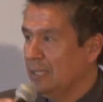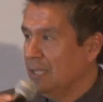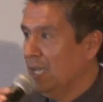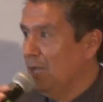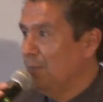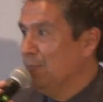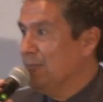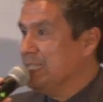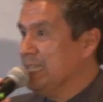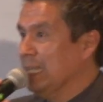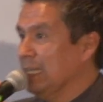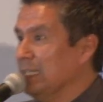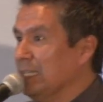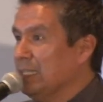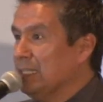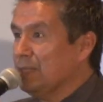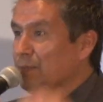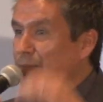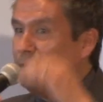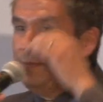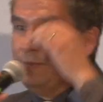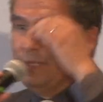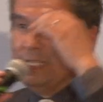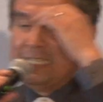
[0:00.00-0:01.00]
And we tell
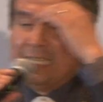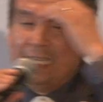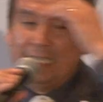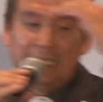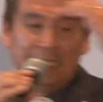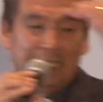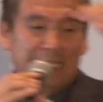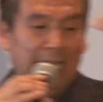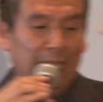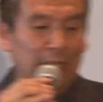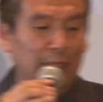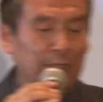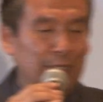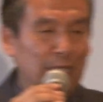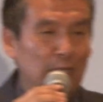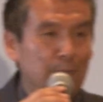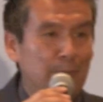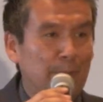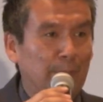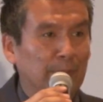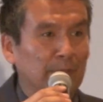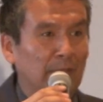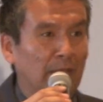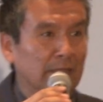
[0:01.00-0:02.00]
that we, we tend to tell our young
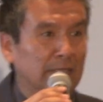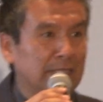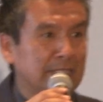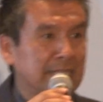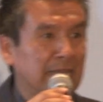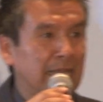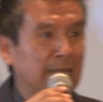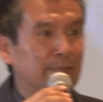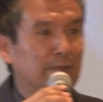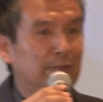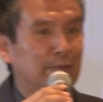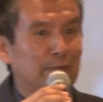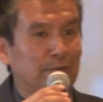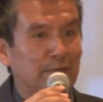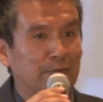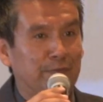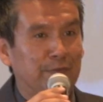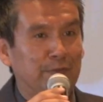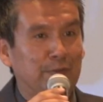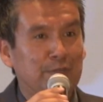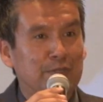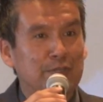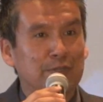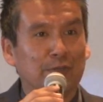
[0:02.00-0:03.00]
people all the time that they're the
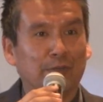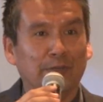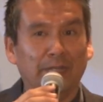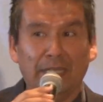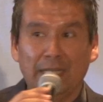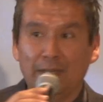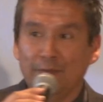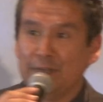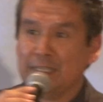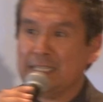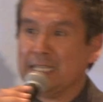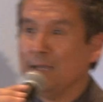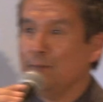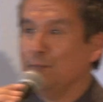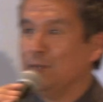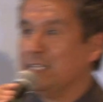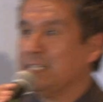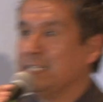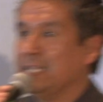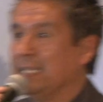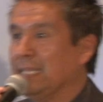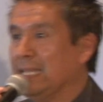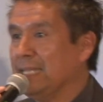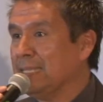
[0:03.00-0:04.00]
future, and every time we
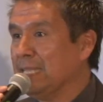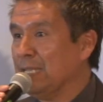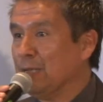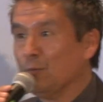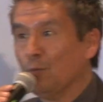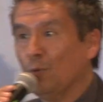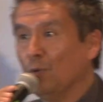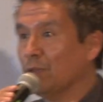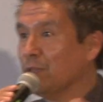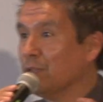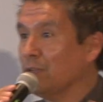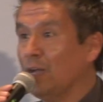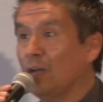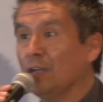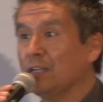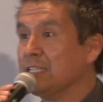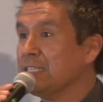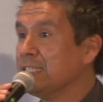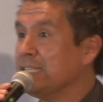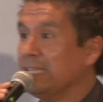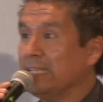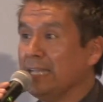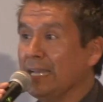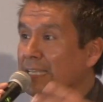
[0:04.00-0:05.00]
say that, they roll.
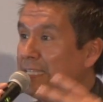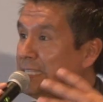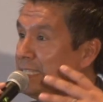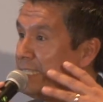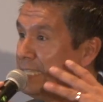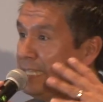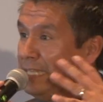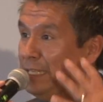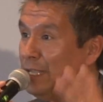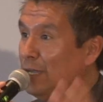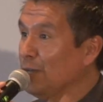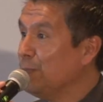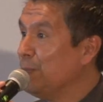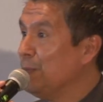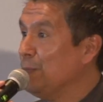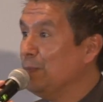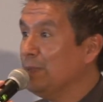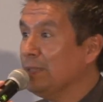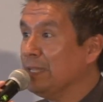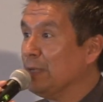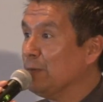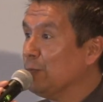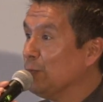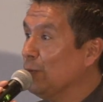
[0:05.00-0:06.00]
Honestly, I see young
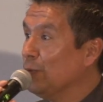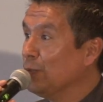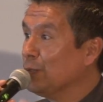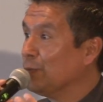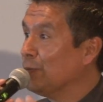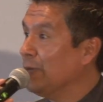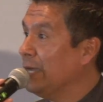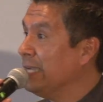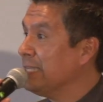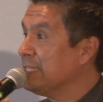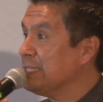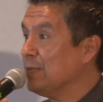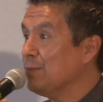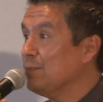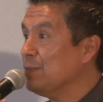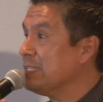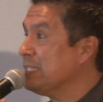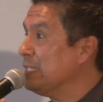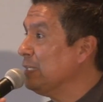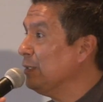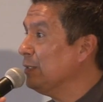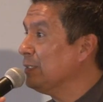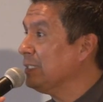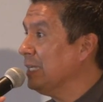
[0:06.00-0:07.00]
people; they roll their eyes every
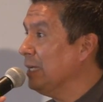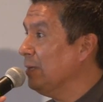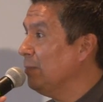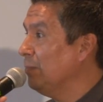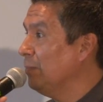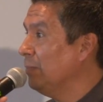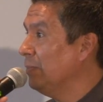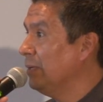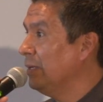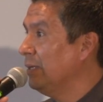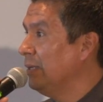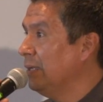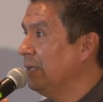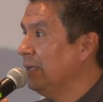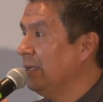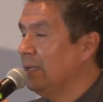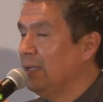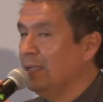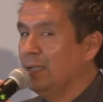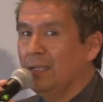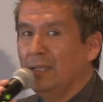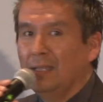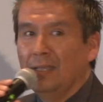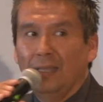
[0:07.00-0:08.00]
single time.
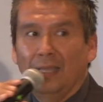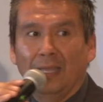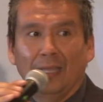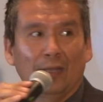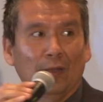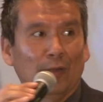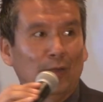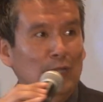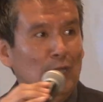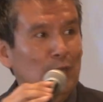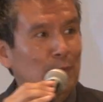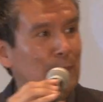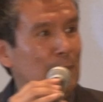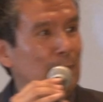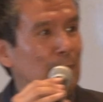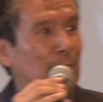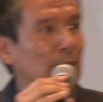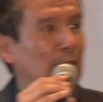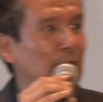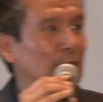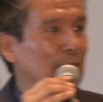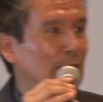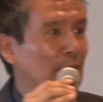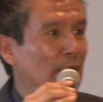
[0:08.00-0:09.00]
And our young
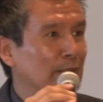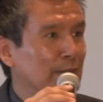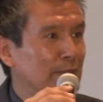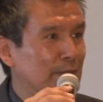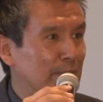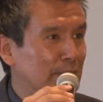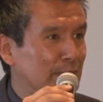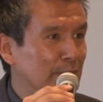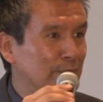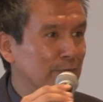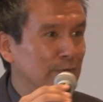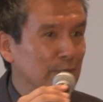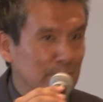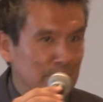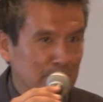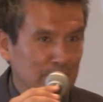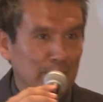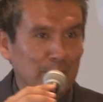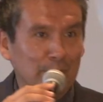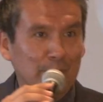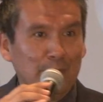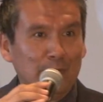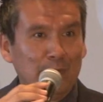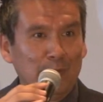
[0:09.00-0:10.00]
people are not the
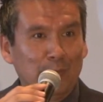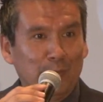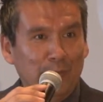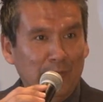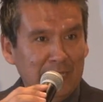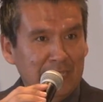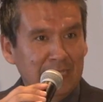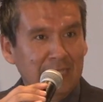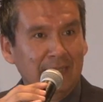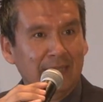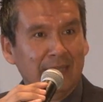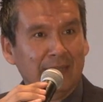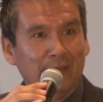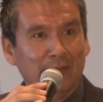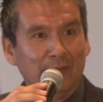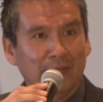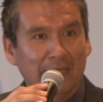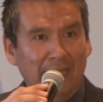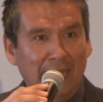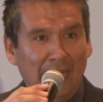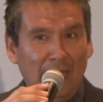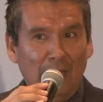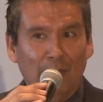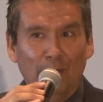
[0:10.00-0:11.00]
future, they're the present, they're
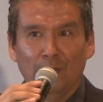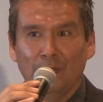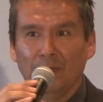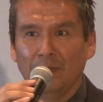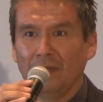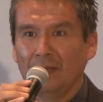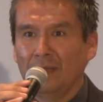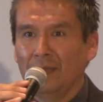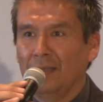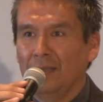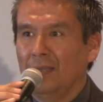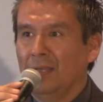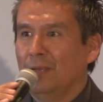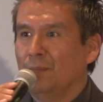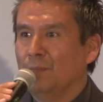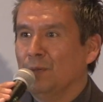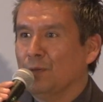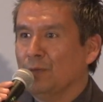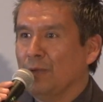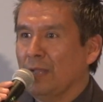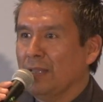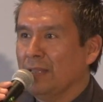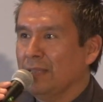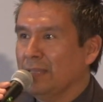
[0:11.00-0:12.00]
the now.
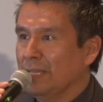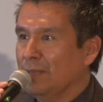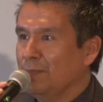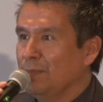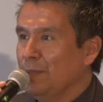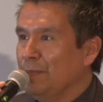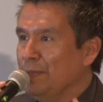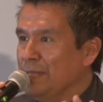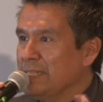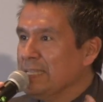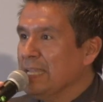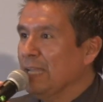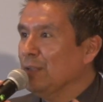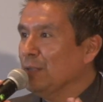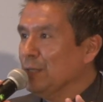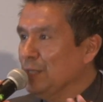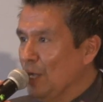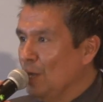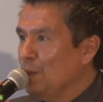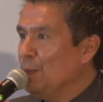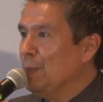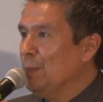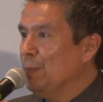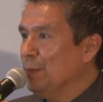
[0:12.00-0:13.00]
But rather than maybe tell our
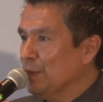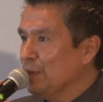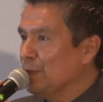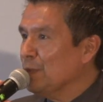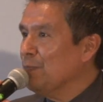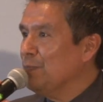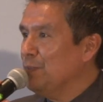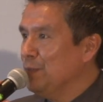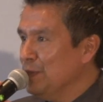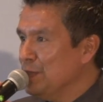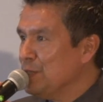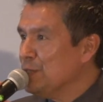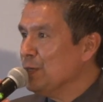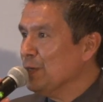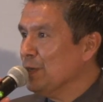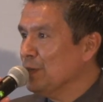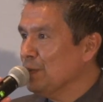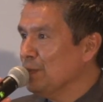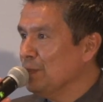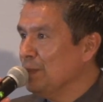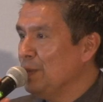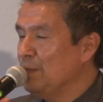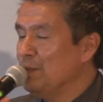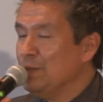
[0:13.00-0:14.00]
young people they're the
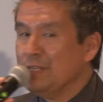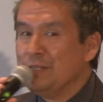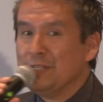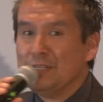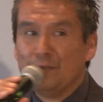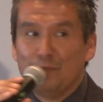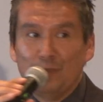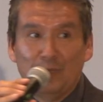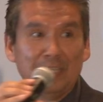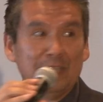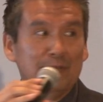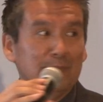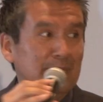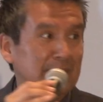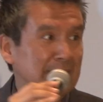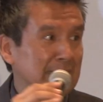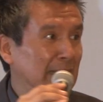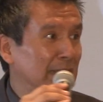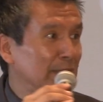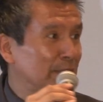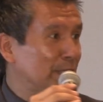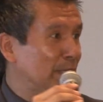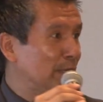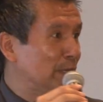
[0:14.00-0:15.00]
future, maybe we should, we should be
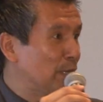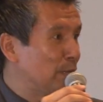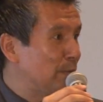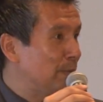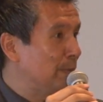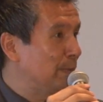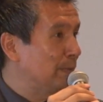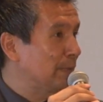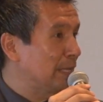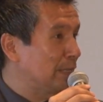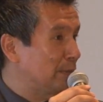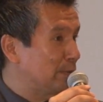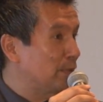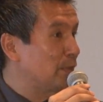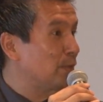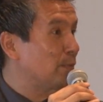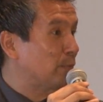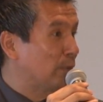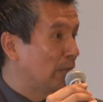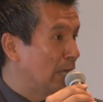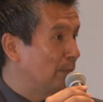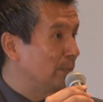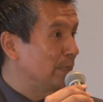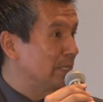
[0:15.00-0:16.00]
telling our young people that they're the
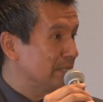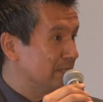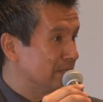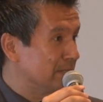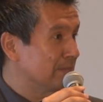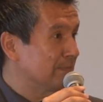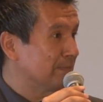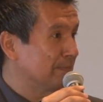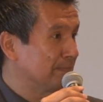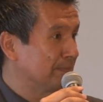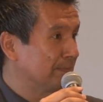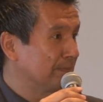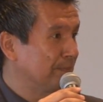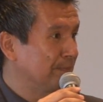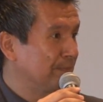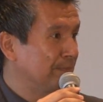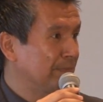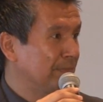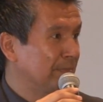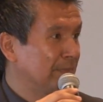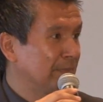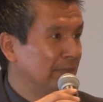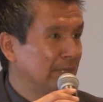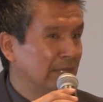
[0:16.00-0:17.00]
promise.
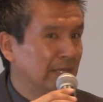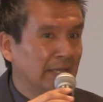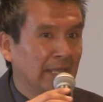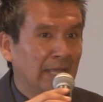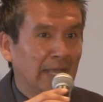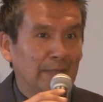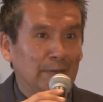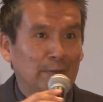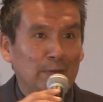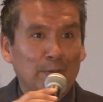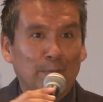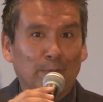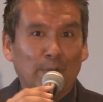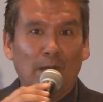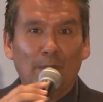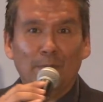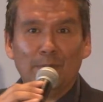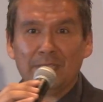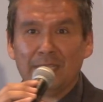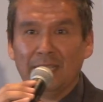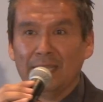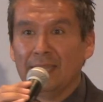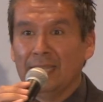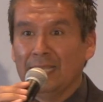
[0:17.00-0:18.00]
And they're the
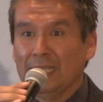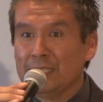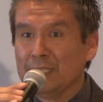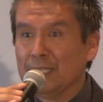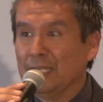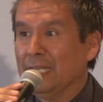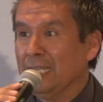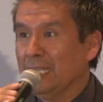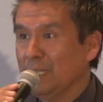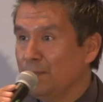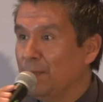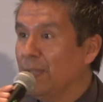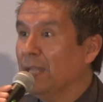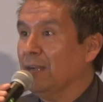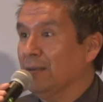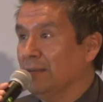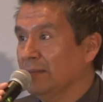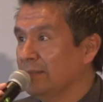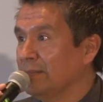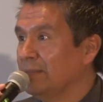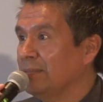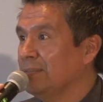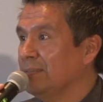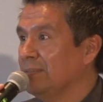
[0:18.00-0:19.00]
promise that things are going to get better.
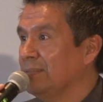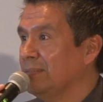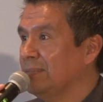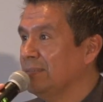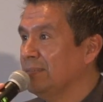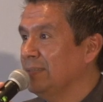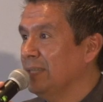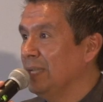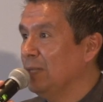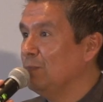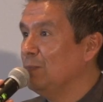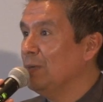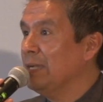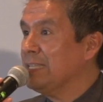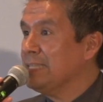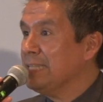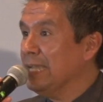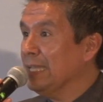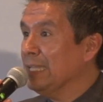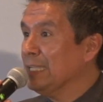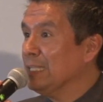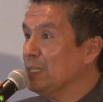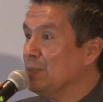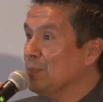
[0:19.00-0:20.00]
And by
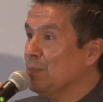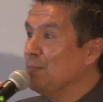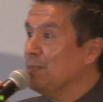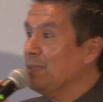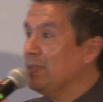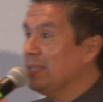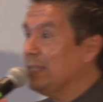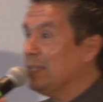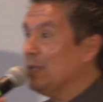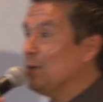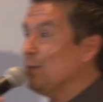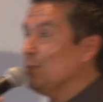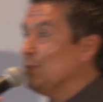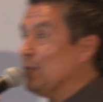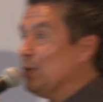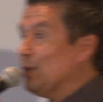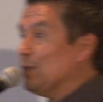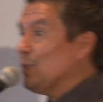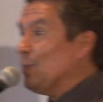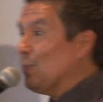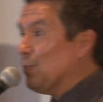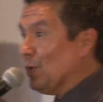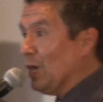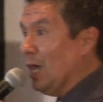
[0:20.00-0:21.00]
telling them they're,
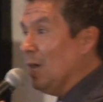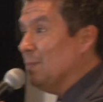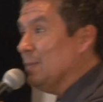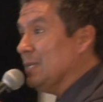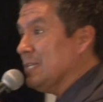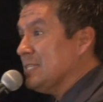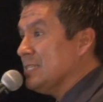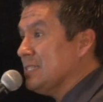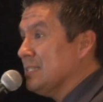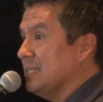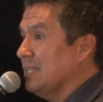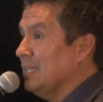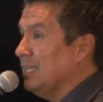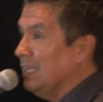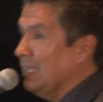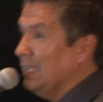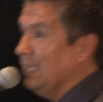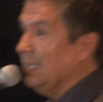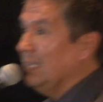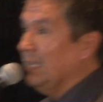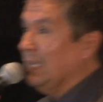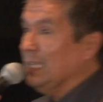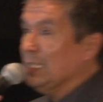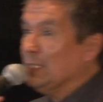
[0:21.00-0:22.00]
they're the promise,
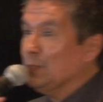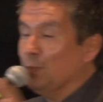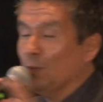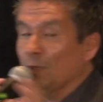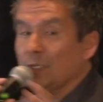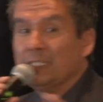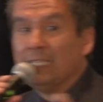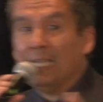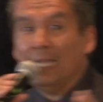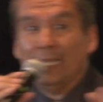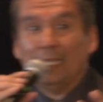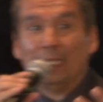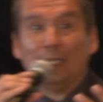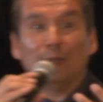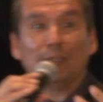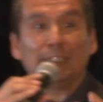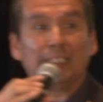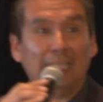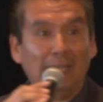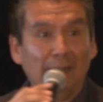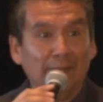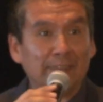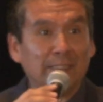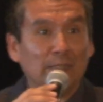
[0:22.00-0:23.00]
is we're telling
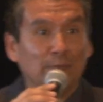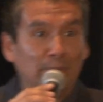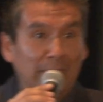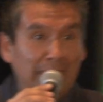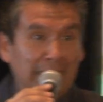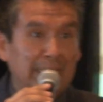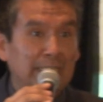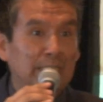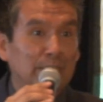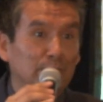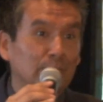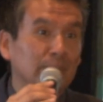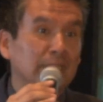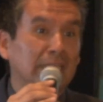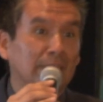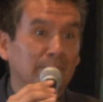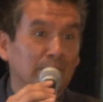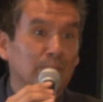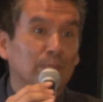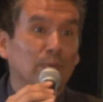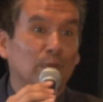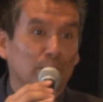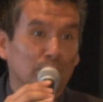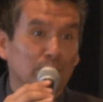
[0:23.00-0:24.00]
ourselves that we need to do a little
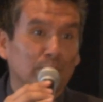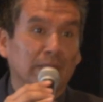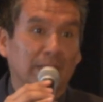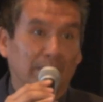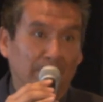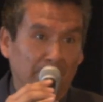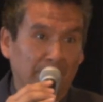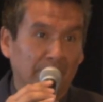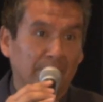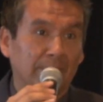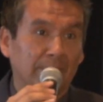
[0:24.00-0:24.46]
bit more for them.